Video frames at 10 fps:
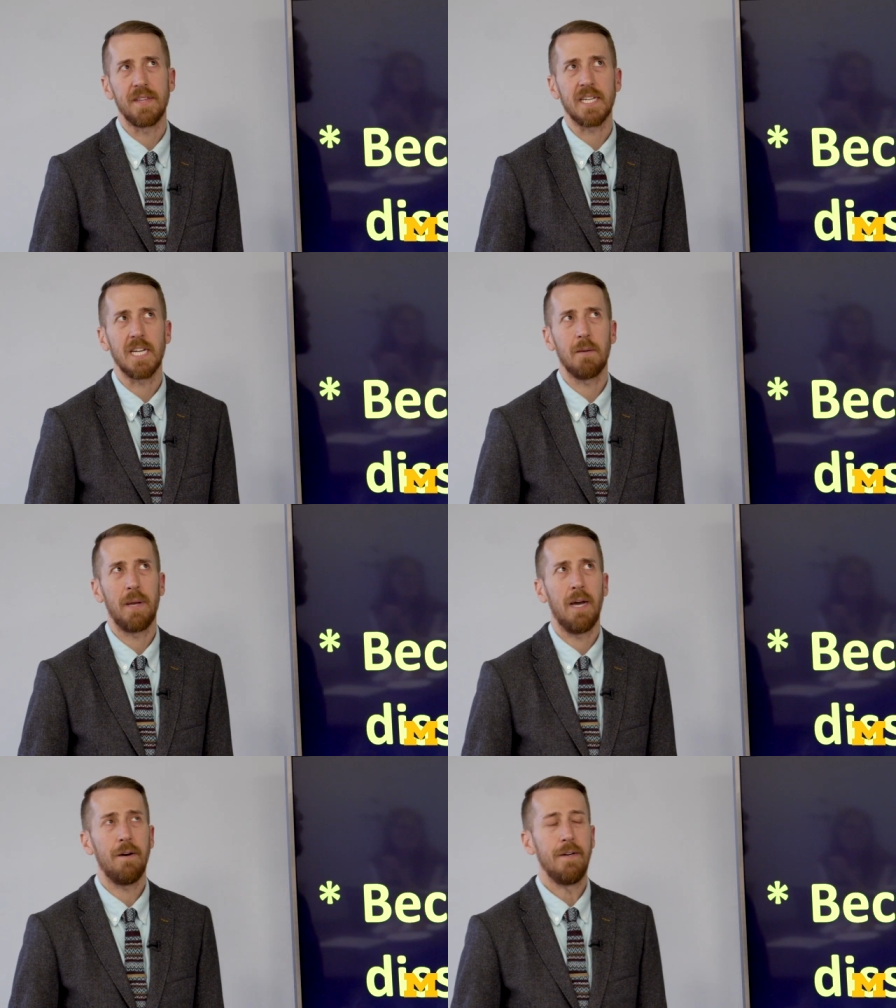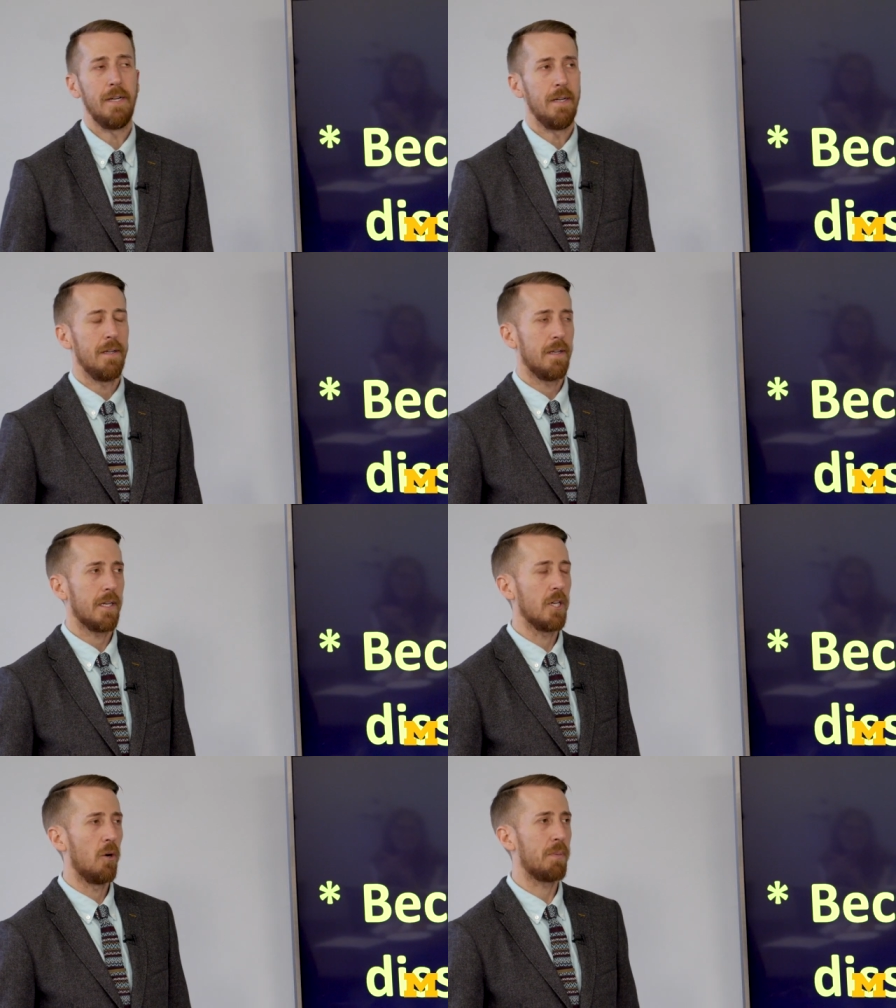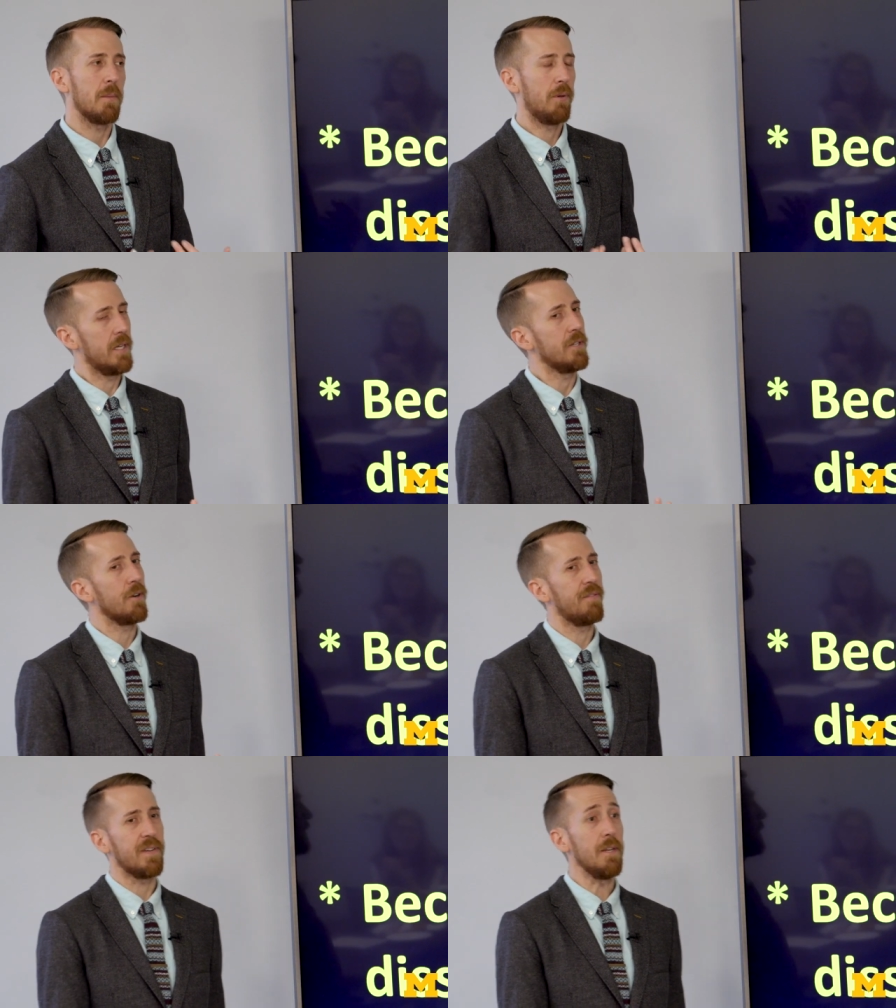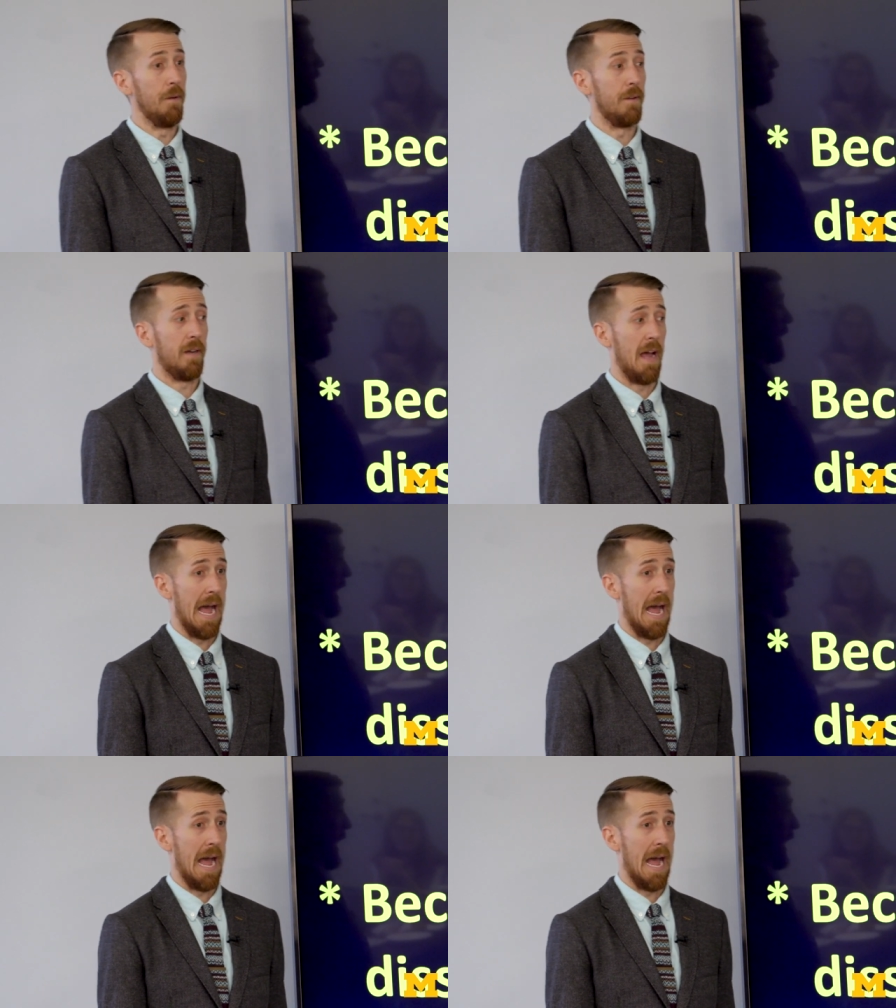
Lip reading: thinking about, you know, people in your field.